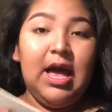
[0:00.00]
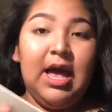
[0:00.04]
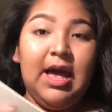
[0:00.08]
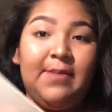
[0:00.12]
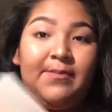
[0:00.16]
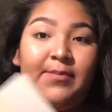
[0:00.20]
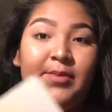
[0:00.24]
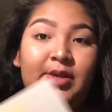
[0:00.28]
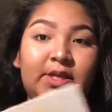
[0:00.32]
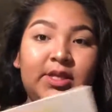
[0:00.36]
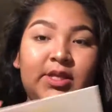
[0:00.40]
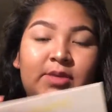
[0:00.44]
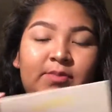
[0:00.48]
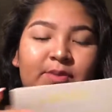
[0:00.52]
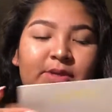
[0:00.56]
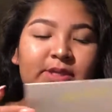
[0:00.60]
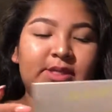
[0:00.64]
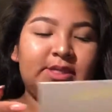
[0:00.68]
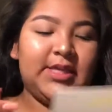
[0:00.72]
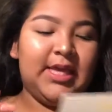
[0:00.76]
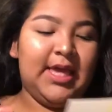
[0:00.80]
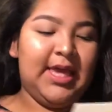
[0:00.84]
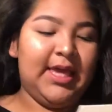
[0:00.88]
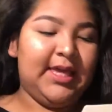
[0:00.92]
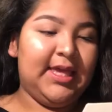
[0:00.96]
I'm going to be
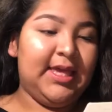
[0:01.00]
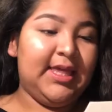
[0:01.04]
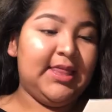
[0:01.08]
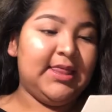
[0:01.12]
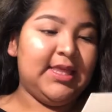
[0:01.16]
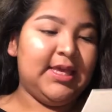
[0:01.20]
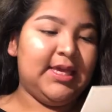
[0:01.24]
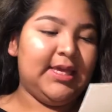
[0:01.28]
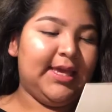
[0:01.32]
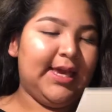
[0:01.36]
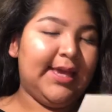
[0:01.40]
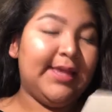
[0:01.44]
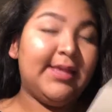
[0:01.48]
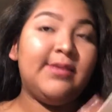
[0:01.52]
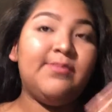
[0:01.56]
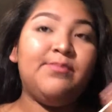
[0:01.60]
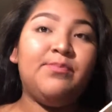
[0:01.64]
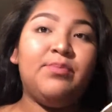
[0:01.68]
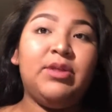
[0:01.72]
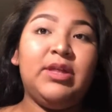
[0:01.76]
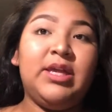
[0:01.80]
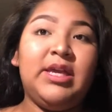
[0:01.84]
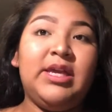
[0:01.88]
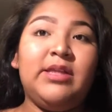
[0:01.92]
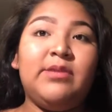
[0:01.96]
taking the Yes
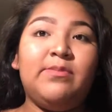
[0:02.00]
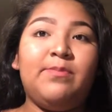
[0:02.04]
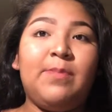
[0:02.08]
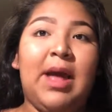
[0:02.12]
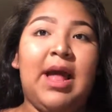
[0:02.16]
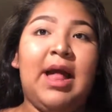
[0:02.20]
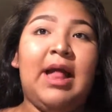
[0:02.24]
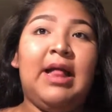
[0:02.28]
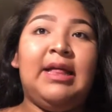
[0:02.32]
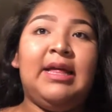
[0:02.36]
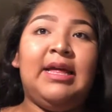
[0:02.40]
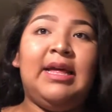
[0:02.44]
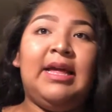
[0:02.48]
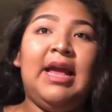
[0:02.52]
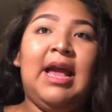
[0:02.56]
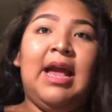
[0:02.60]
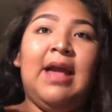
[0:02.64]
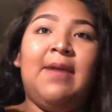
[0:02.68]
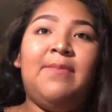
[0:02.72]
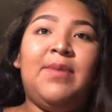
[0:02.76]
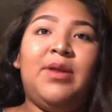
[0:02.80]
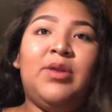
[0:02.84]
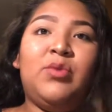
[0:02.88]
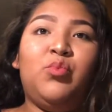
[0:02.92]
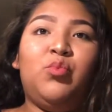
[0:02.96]
Please palette.
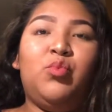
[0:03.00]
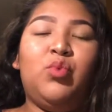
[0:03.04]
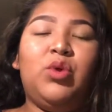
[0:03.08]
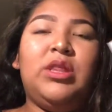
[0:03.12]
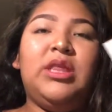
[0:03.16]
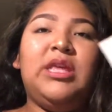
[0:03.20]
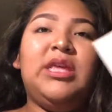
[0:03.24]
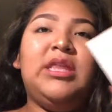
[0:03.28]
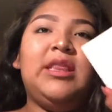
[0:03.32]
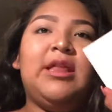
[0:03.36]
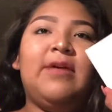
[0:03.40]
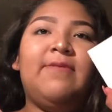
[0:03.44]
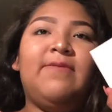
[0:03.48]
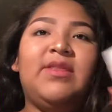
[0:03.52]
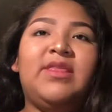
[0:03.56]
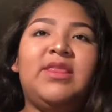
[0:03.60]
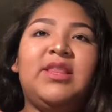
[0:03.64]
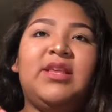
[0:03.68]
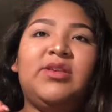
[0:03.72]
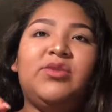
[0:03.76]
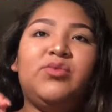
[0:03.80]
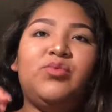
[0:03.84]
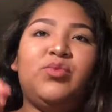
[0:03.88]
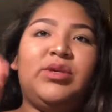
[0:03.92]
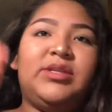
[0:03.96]
I've been really loving
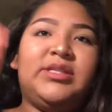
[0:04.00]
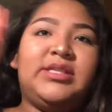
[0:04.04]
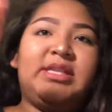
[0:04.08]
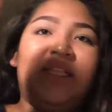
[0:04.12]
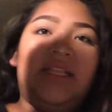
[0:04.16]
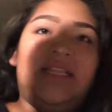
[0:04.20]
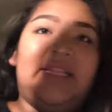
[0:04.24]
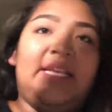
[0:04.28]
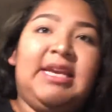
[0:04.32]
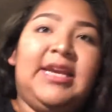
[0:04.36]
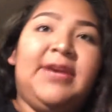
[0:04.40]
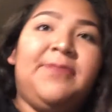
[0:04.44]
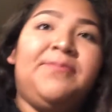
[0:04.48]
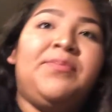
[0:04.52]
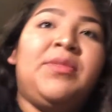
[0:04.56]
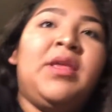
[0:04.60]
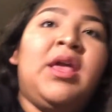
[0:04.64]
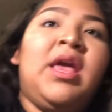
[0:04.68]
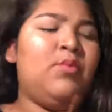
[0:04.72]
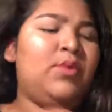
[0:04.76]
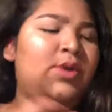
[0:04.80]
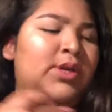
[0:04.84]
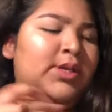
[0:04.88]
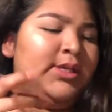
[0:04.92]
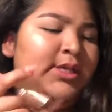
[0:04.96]
this recently.
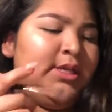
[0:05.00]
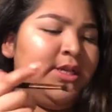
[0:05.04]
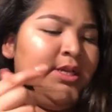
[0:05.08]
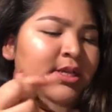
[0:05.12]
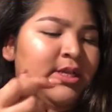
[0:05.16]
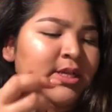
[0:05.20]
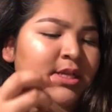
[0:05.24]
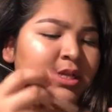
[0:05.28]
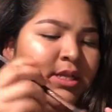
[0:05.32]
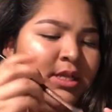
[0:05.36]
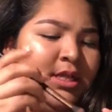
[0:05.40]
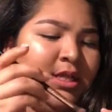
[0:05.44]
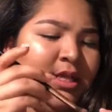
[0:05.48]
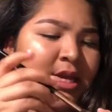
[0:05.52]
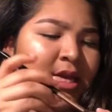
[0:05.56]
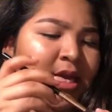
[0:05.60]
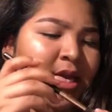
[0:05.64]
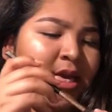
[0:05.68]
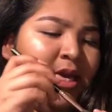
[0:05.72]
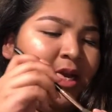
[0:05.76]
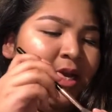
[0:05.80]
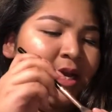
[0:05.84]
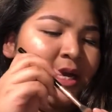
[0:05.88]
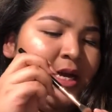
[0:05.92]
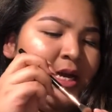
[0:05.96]

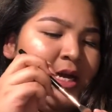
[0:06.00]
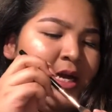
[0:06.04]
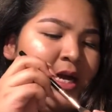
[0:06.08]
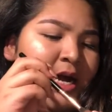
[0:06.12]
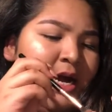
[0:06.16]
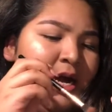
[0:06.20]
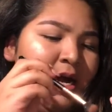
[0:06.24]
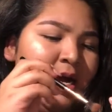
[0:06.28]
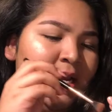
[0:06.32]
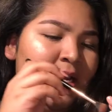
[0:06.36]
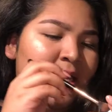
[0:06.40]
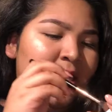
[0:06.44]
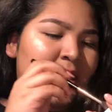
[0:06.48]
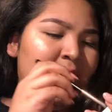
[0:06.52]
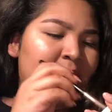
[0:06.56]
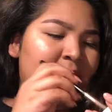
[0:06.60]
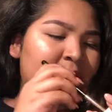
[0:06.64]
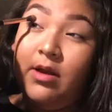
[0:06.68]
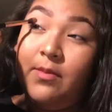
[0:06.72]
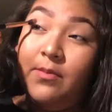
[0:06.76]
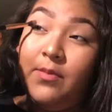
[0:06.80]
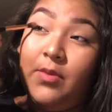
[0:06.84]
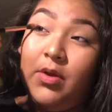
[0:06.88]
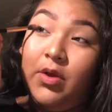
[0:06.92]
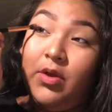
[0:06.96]
Recently got it
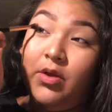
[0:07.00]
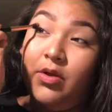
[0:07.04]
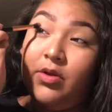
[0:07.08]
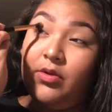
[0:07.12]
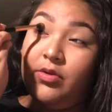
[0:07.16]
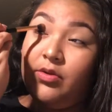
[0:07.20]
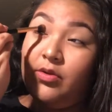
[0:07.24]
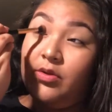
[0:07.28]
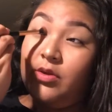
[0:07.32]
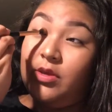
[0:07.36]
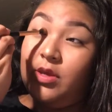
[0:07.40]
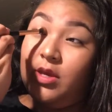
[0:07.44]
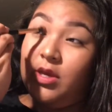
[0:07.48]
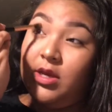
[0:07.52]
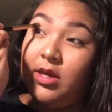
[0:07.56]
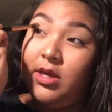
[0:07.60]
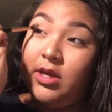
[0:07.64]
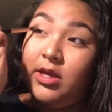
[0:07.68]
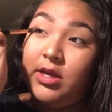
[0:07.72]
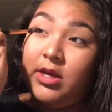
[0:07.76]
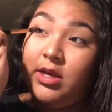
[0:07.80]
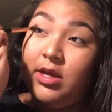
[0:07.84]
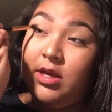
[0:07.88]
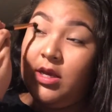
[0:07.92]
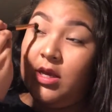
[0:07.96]

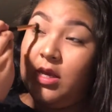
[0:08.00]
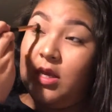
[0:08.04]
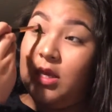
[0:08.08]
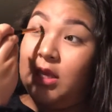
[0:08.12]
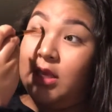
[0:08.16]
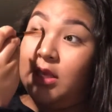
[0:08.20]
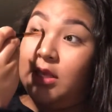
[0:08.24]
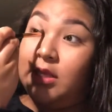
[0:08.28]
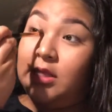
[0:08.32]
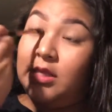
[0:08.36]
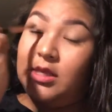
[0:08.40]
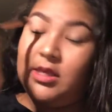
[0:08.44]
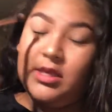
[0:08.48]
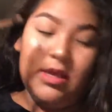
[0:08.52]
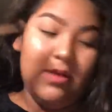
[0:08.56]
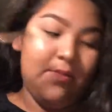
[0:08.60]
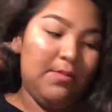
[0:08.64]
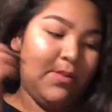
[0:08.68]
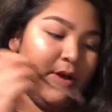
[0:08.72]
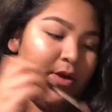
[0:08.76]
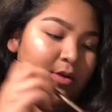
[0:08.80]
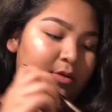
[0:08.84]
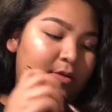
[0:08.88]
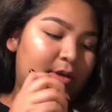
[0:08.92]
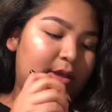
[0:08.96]
Ulta. It's
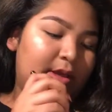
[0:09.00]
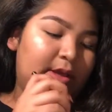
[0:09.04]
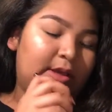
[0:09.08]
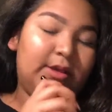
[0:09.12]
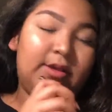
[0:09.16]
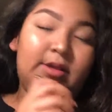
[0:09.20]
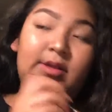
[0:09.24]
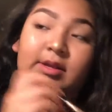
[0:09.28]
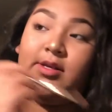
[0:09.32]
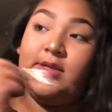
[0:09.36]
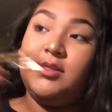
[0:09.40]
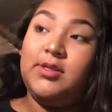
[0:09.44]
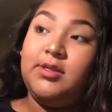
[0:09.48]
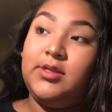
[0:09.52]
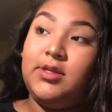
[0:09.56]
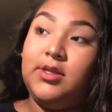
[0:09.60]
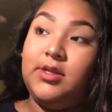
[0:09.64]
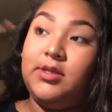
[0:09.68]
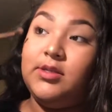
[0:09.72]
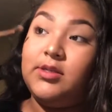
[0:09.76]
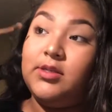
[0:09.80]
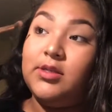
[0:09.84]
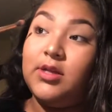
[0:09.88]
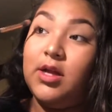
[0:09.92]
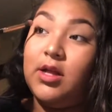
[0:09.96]
about like
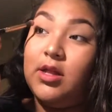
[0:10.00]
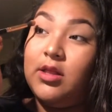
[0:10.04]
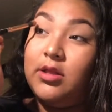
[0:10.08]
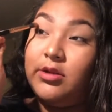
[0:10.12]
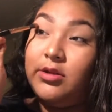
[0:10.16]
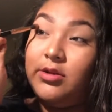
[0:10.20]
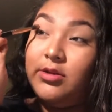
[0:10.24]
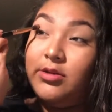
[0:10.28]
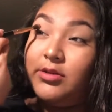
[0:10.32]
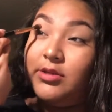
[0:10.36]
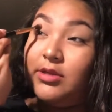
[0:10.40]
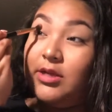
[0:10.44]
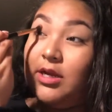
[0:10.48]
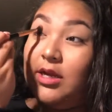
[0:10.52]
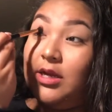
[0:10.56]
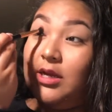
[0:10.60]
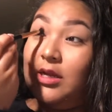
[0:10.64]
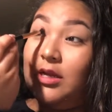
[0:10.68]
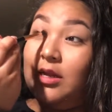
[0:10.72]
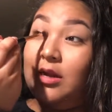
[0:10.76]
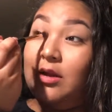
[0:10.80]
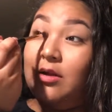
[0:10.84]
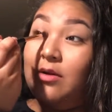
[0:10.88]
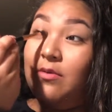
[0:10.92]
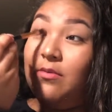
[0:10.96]
$16, I
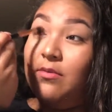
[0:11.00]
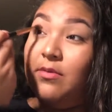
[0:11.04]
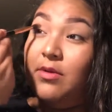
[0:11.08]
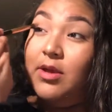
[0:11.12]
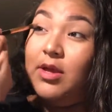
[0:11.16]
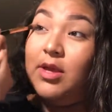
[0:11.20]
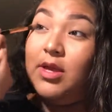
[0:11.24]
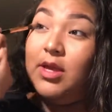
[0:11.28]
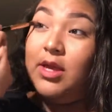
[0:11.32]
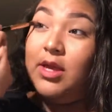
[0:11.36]
know.